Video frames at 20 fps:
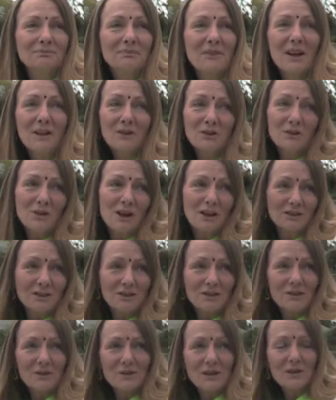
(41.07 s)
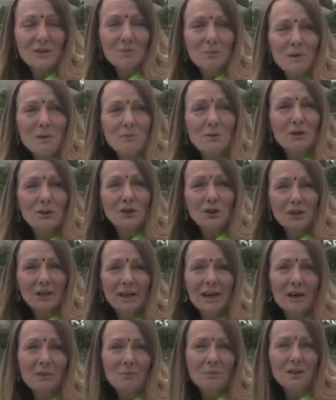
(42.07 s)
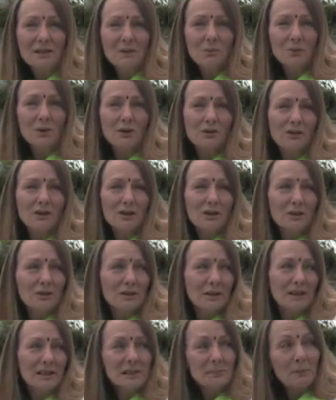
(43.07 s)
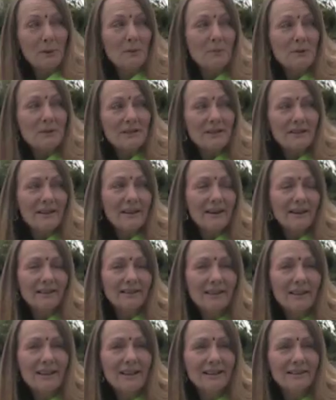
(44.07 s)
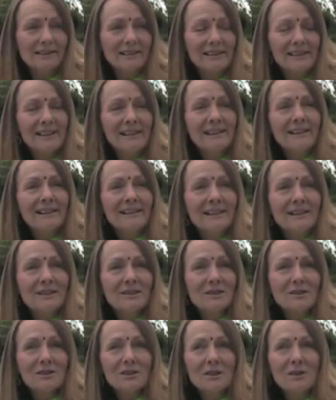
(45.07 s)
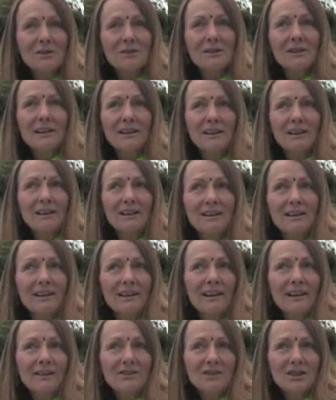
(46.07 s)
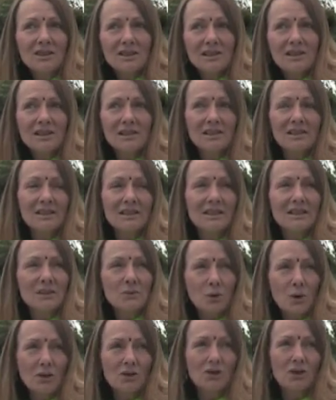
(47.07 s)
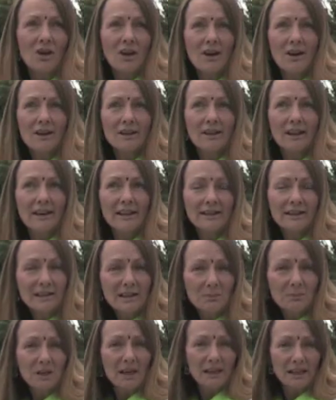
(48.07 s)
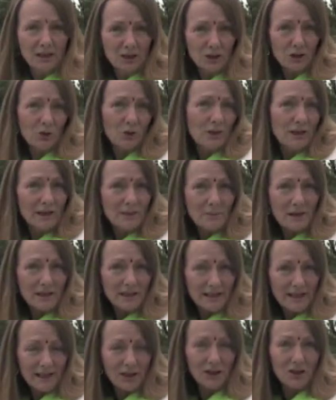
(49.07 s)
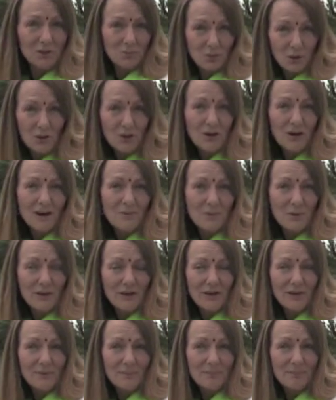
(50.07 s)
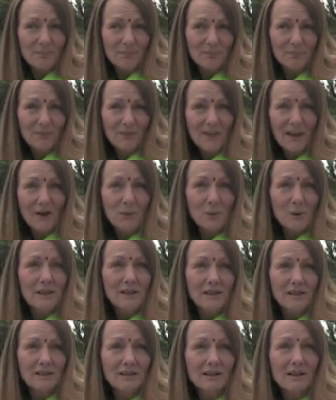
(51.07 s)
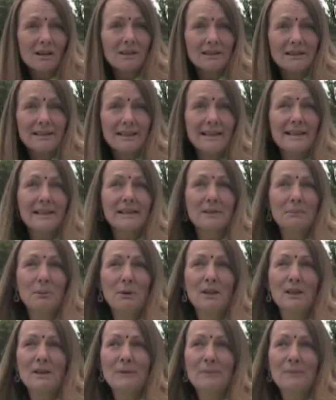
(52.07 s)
other doctors, other people that could help me, what their experiments they had done. So just listening to this one talk, I ended up taking a 2-day meditation program with him that weekend called DSP.